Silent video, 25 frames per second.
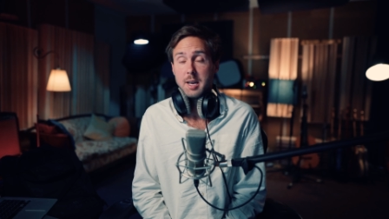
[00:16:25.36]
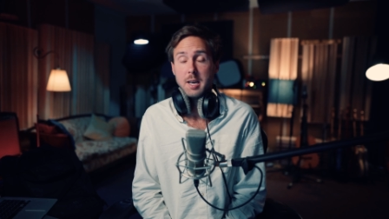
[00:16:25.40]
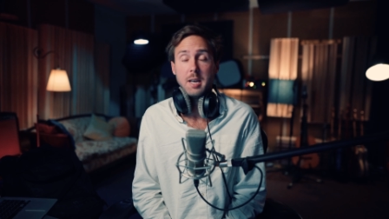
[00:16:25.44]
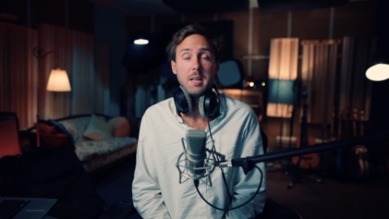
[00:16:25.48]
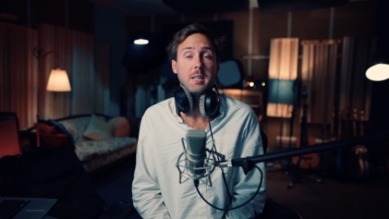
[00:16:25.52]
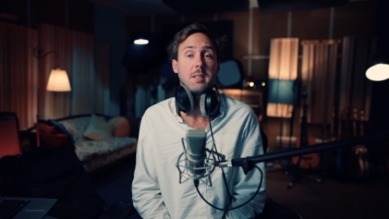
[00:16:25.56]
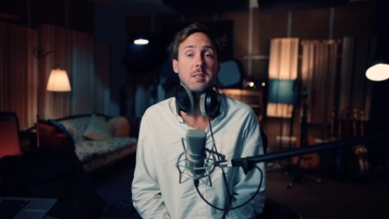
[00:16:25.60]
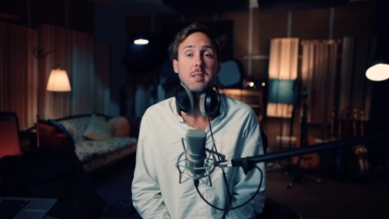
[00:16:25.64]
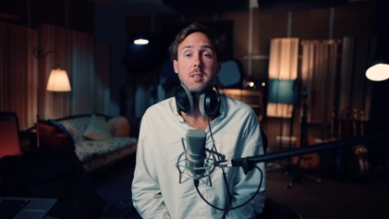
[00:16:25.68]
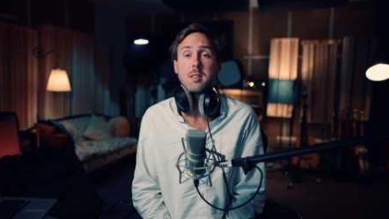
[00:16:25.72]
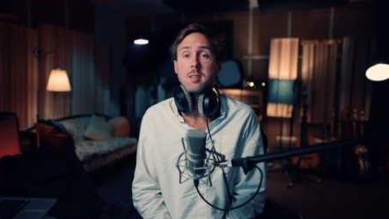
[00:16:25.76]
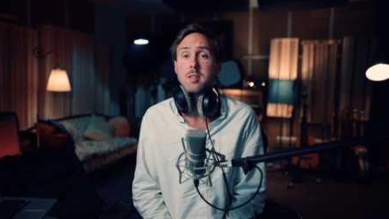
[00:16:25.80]

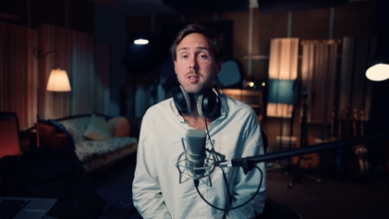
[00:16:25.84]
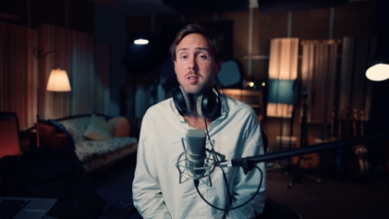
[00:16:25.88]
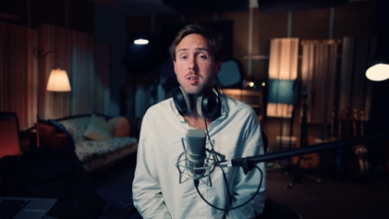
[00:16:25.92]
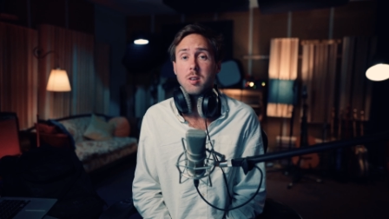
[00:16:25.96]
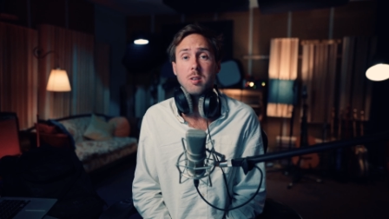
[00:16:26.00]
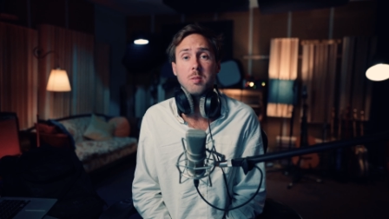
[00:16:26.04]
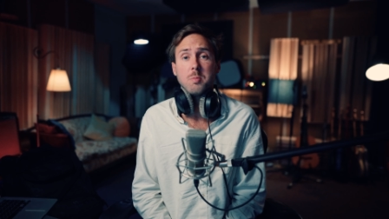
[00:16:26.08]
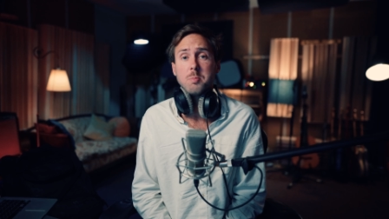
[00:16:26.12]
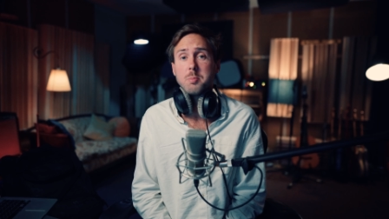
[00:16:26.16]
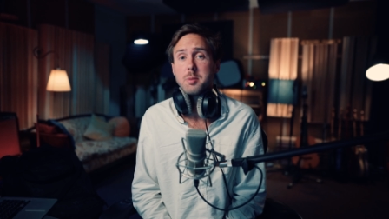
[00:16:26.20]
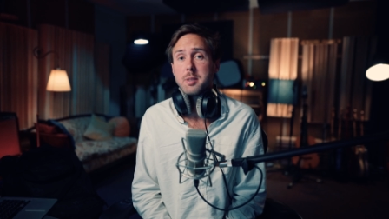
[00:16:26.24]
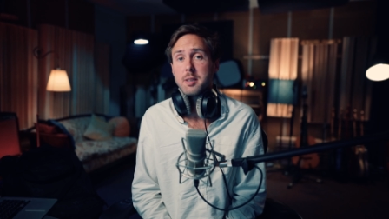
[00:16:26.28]
And
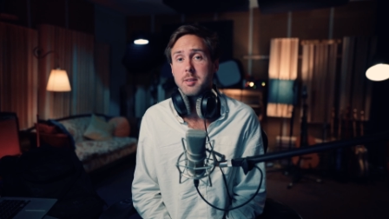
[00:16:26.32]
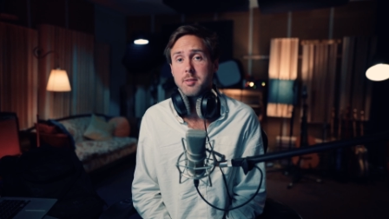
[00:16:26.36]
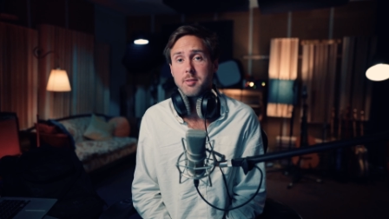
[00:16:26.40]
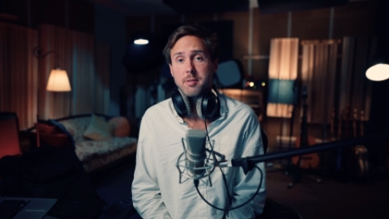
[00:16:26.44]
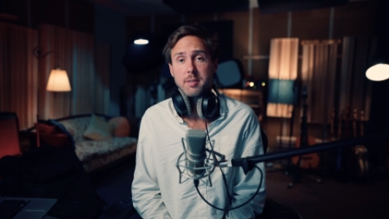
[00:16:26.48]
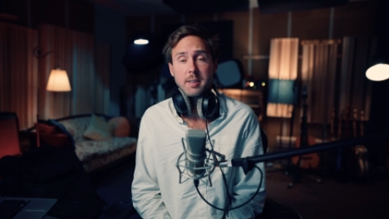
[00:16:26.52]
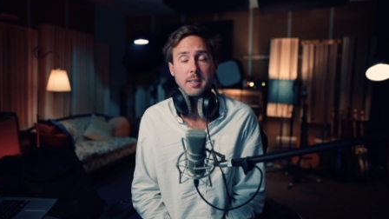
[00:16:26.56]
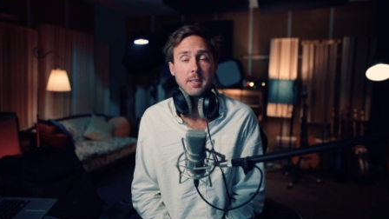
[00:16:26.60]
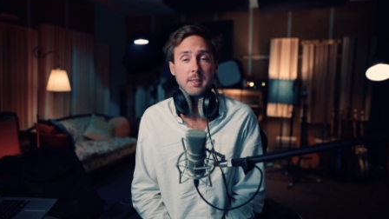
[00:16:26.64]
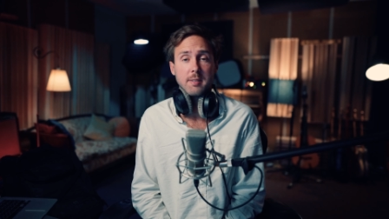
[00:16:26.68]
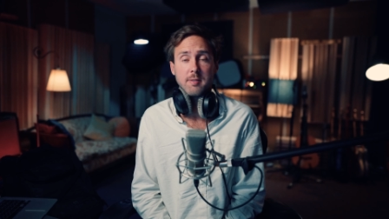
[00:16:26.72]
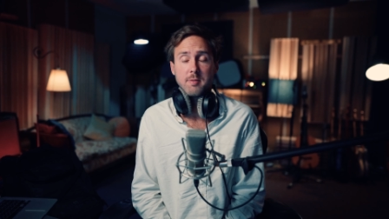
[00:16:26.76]
don't be
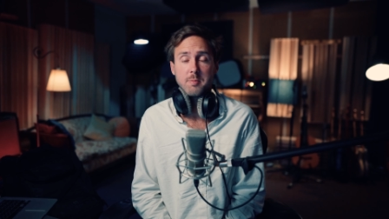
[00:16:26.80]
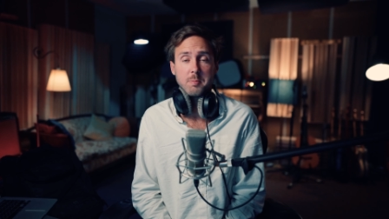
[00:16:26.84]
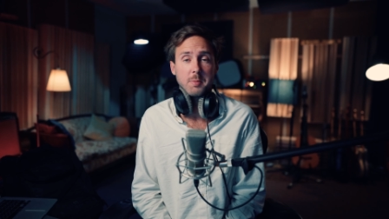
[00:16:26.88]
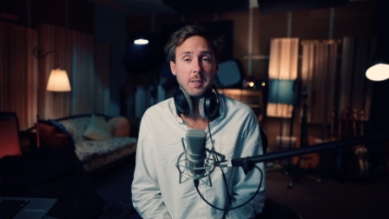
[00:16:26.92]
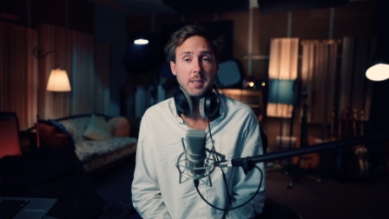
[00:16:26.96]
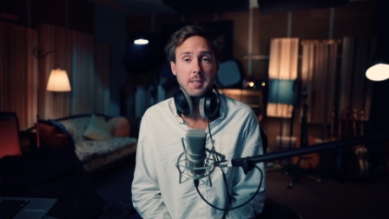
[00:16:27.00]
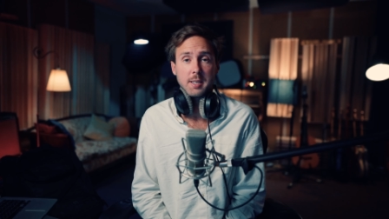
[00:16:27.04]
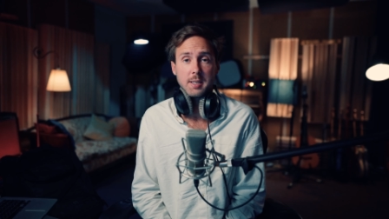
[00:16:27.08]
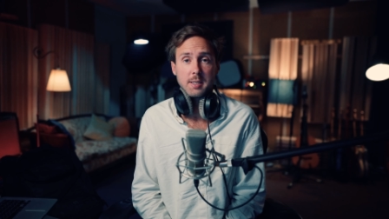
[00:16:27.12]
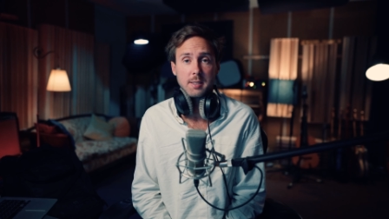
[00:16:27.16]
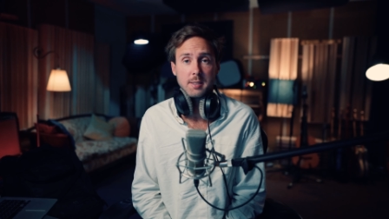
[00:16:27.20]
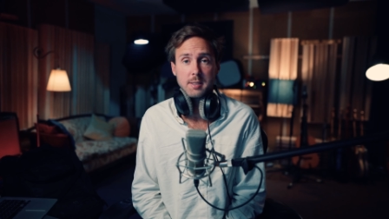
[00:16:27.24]
afraid of
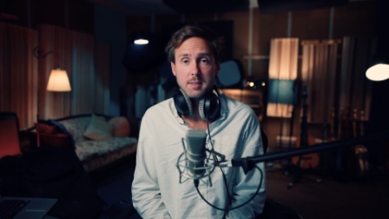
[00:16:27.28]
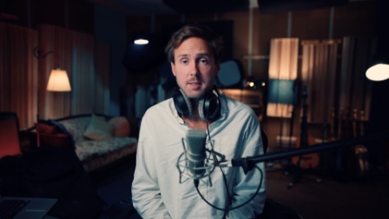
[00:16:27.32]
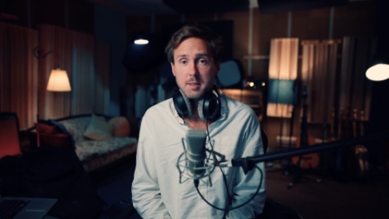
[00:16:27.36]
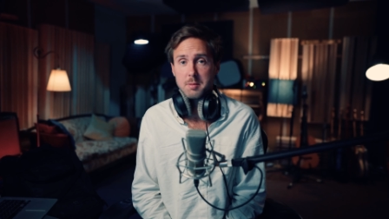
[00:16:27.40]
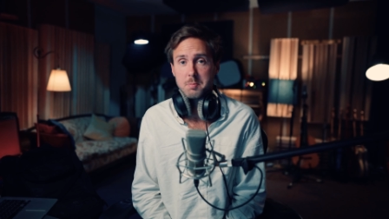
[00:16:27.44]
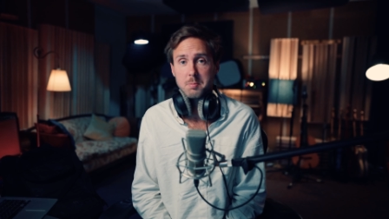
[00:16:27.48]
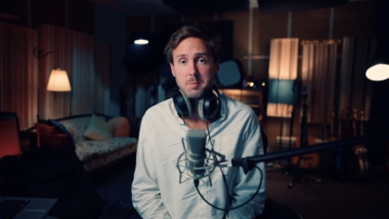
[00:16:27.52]
making shit,